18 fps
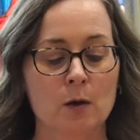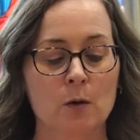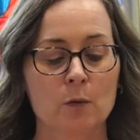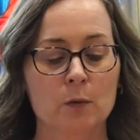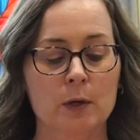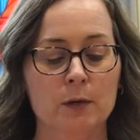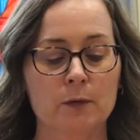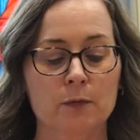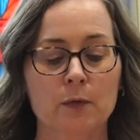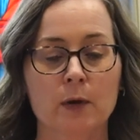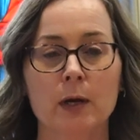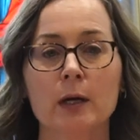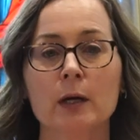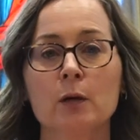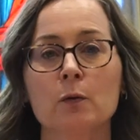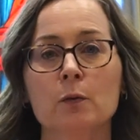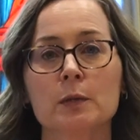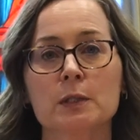When
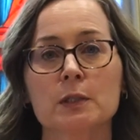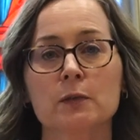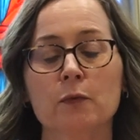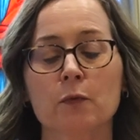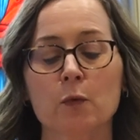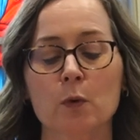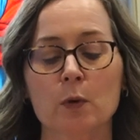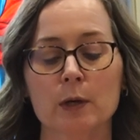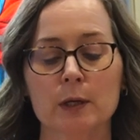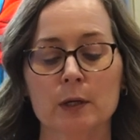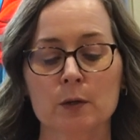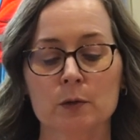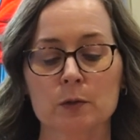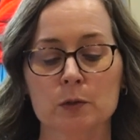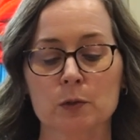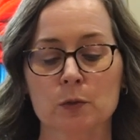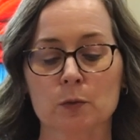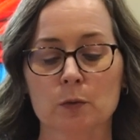Frank was 4
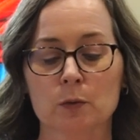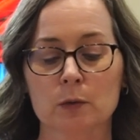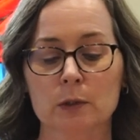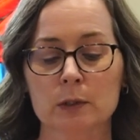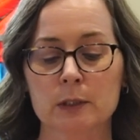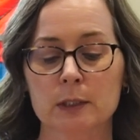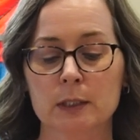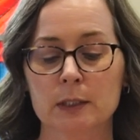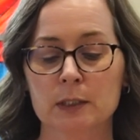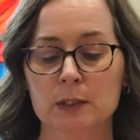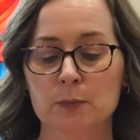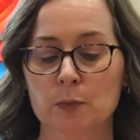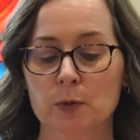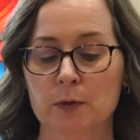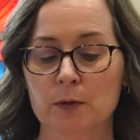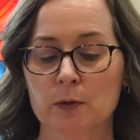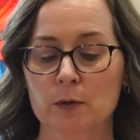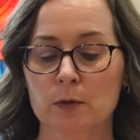years old, his
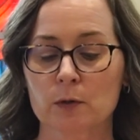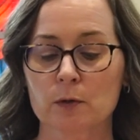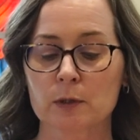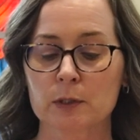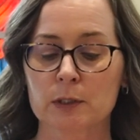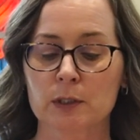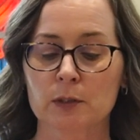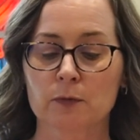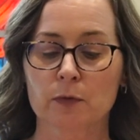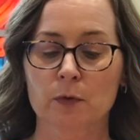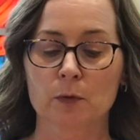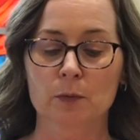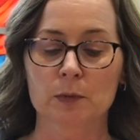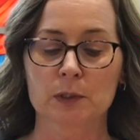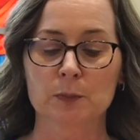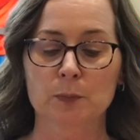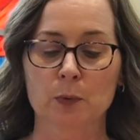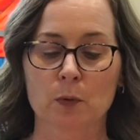brother Christopher
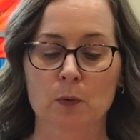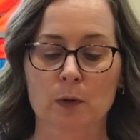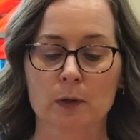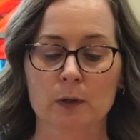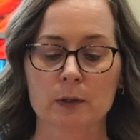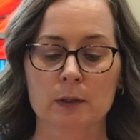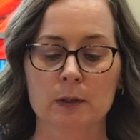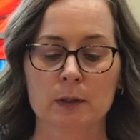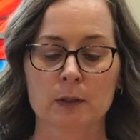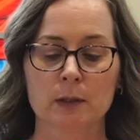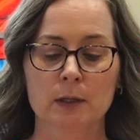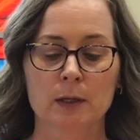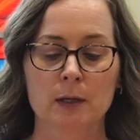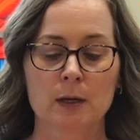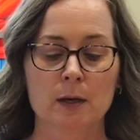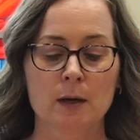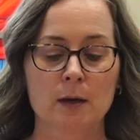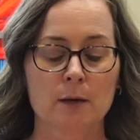was born.
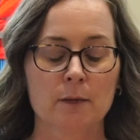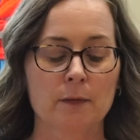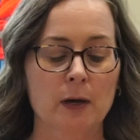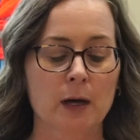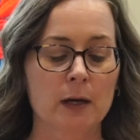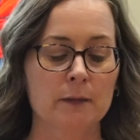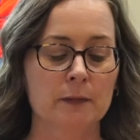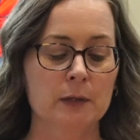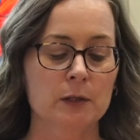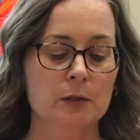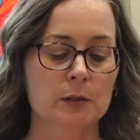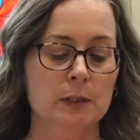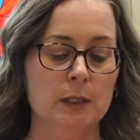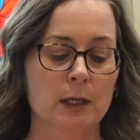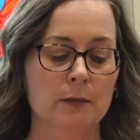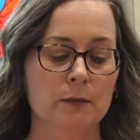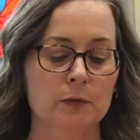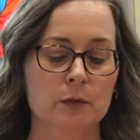5 years
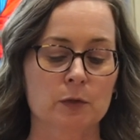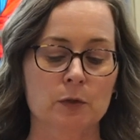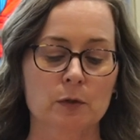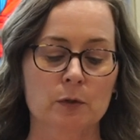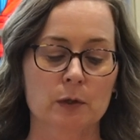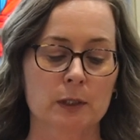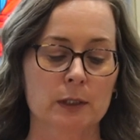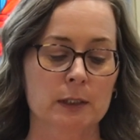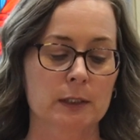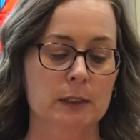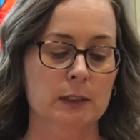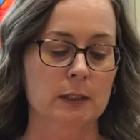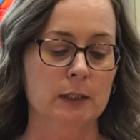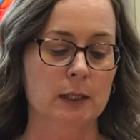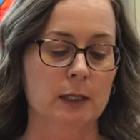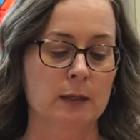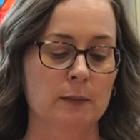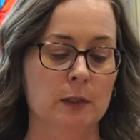after Chris
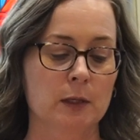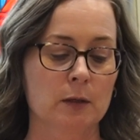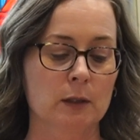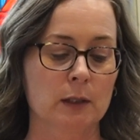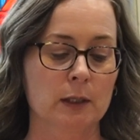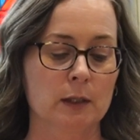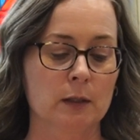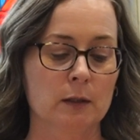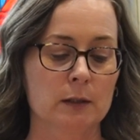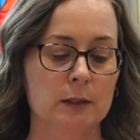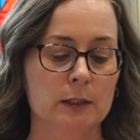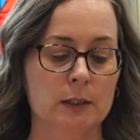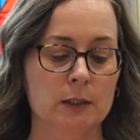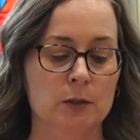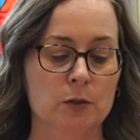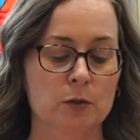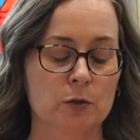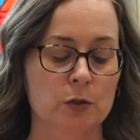came their little
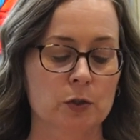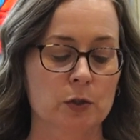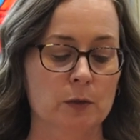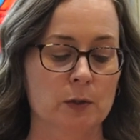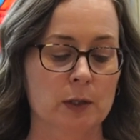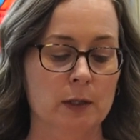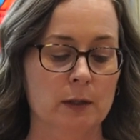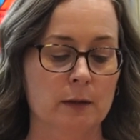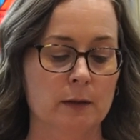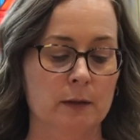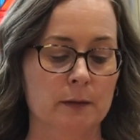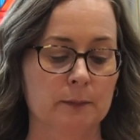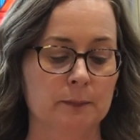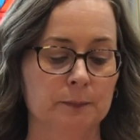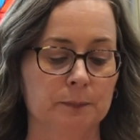sister Judith.